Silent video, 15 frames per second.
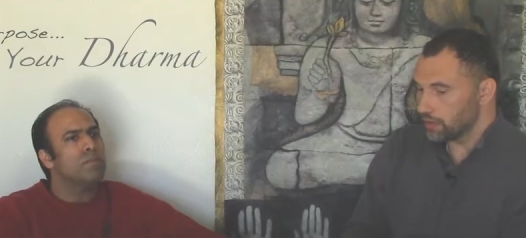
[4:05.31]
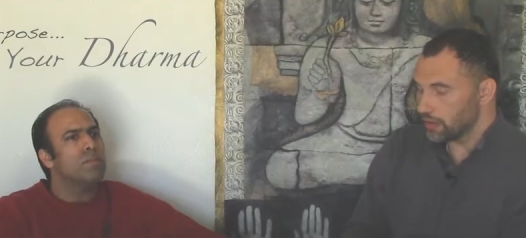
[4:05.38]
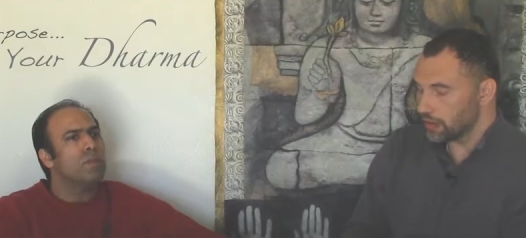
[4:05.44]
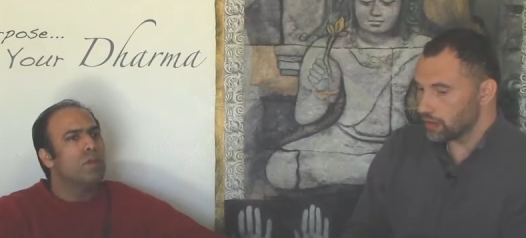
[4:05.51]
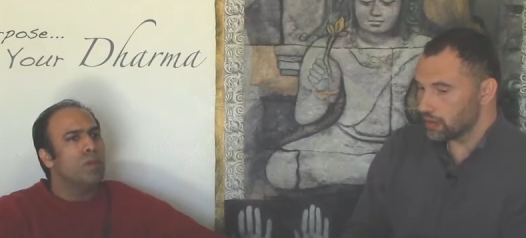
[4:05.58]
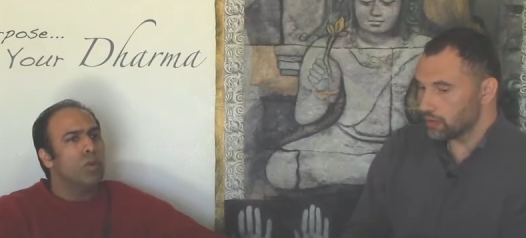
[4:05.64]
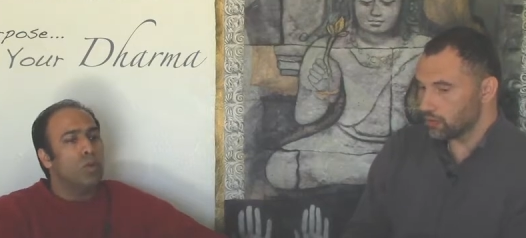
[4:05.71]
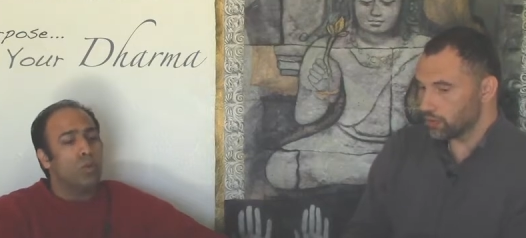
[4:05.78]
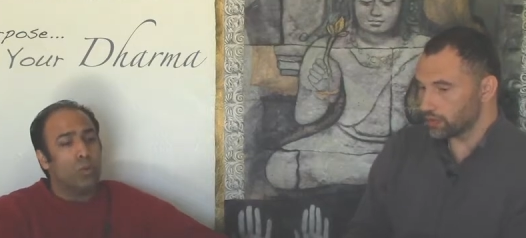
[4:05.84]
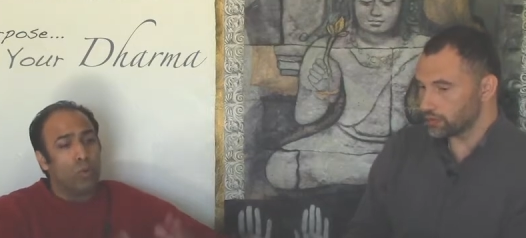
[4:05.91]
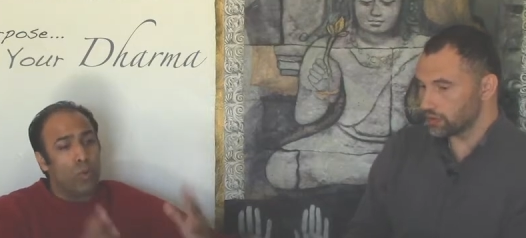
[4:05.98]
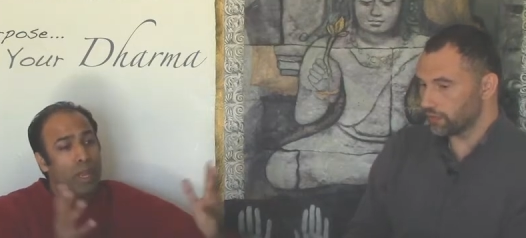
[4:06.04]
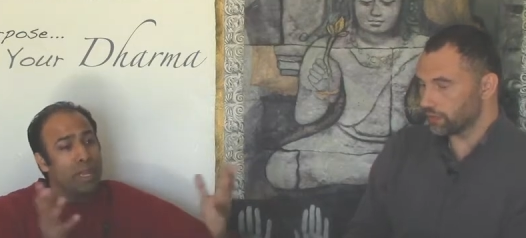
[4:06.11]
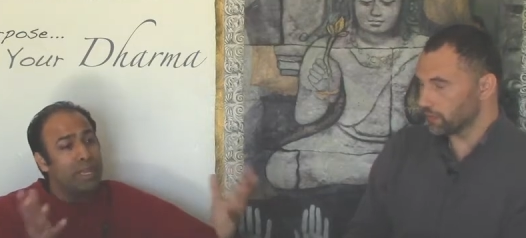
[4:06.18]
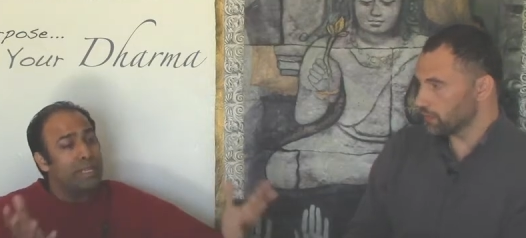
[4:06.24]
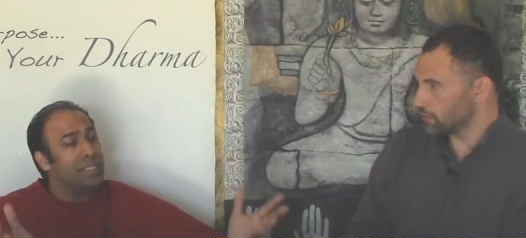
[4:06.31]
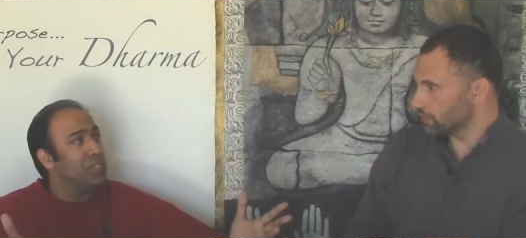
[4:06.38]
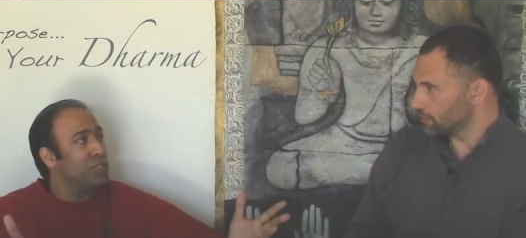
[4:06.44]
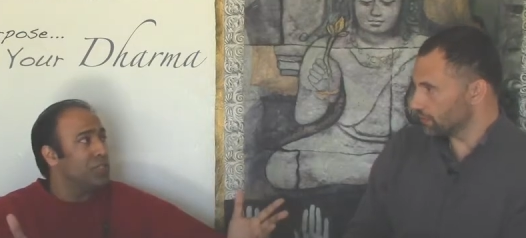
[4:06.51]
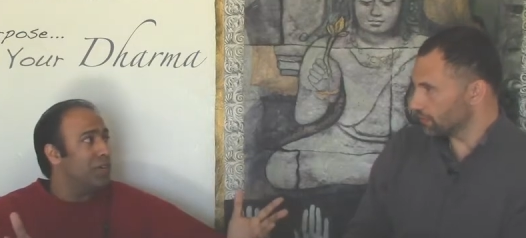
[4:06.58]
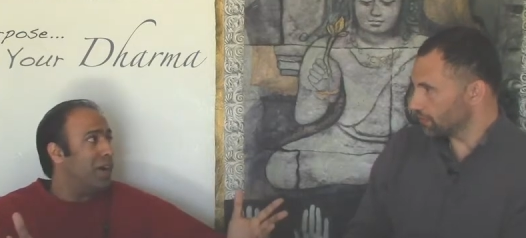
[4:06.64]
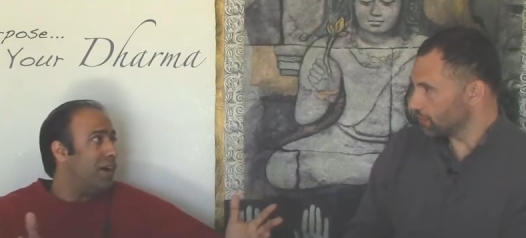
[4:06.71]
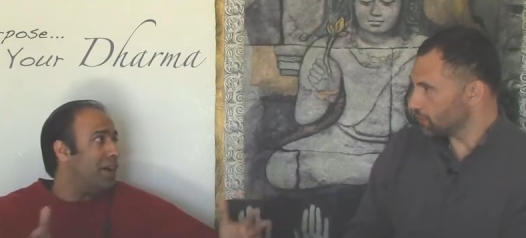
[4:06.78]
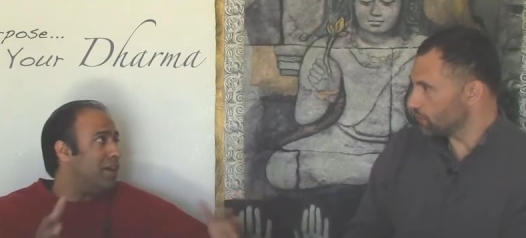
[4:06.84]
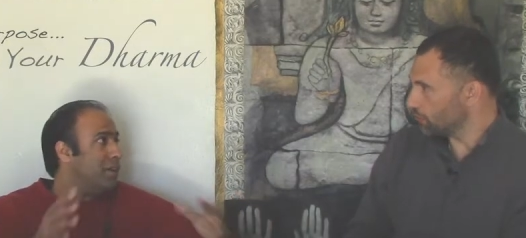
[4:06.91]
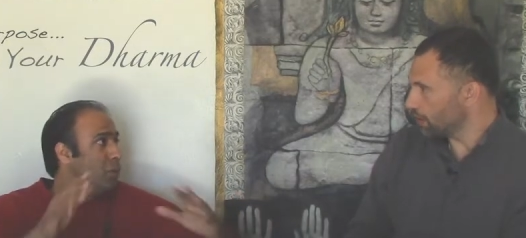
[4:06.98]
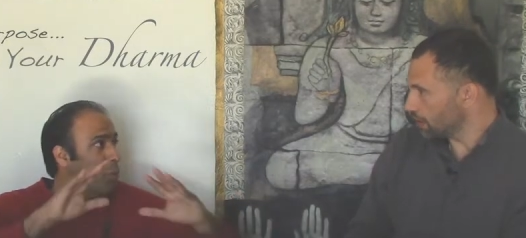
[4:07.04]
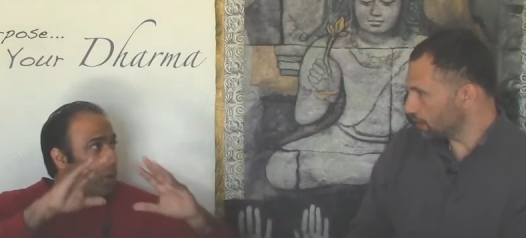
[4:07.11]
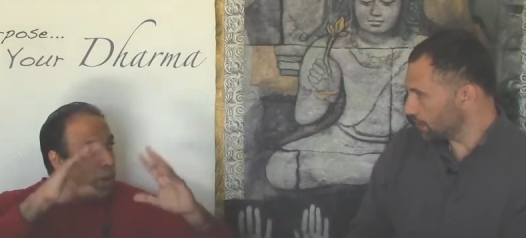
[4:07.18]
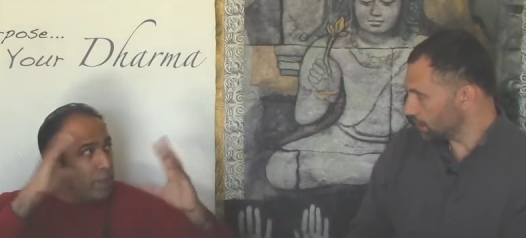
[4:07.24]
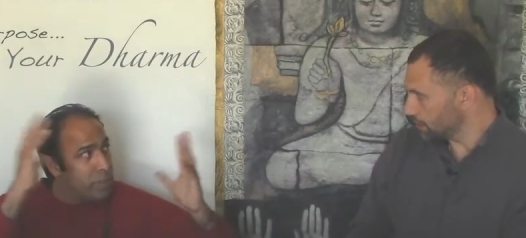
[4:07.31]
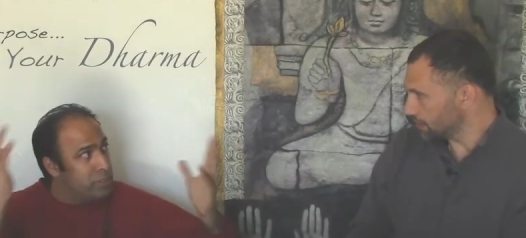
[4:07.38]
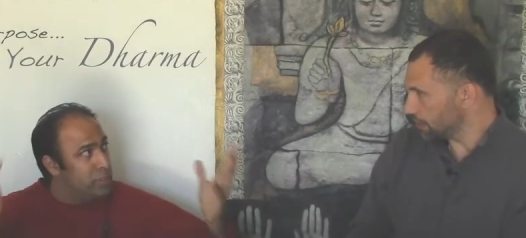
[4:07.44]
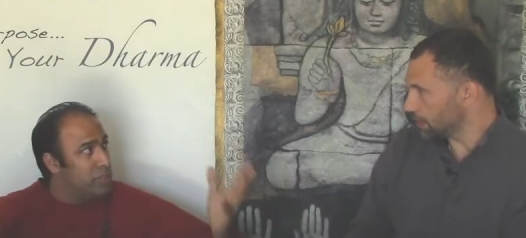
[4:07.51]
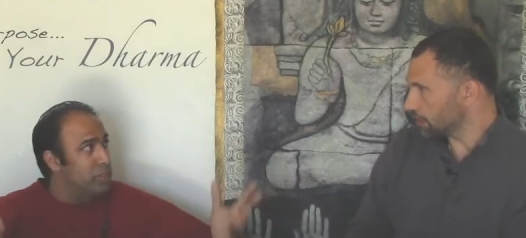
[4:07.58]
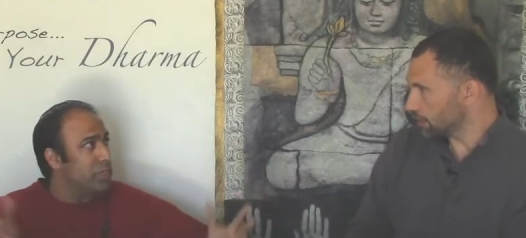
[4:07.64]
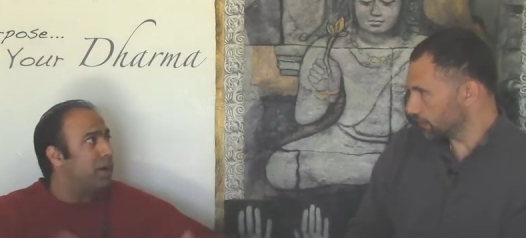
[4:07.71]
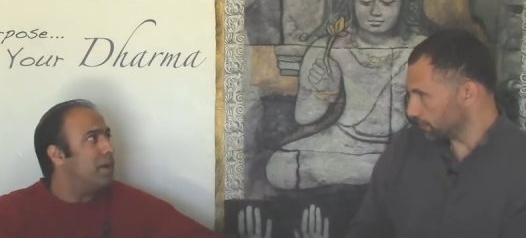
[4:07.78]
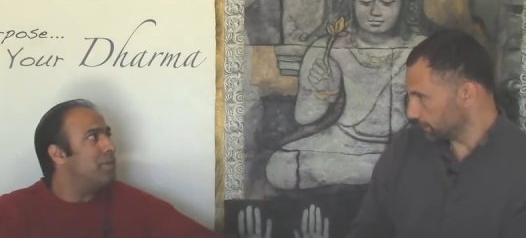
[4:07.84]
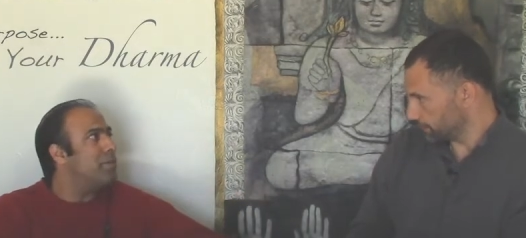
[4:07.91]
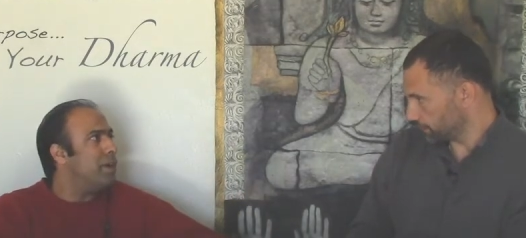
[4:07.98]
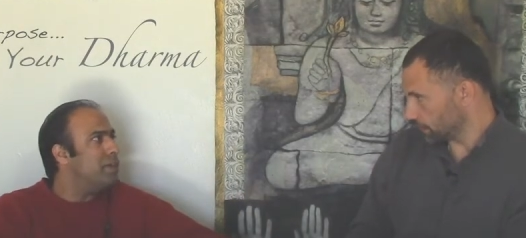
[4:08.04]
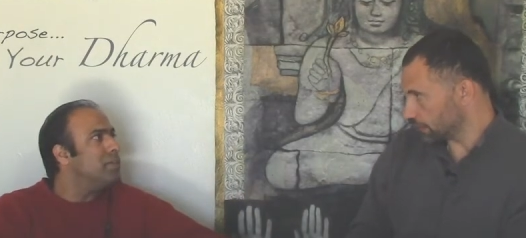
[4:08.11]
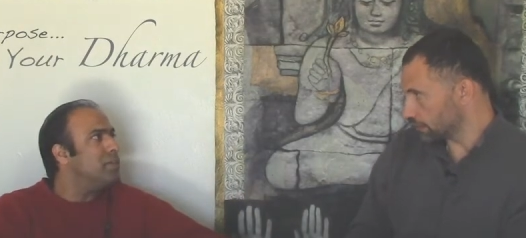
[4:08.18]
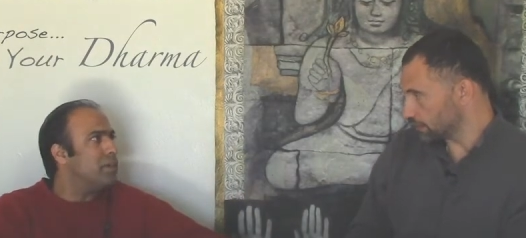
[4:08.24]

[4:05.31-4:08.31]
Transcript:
Speaker 1: Then once you rain is your god. Rain exactly, god, right?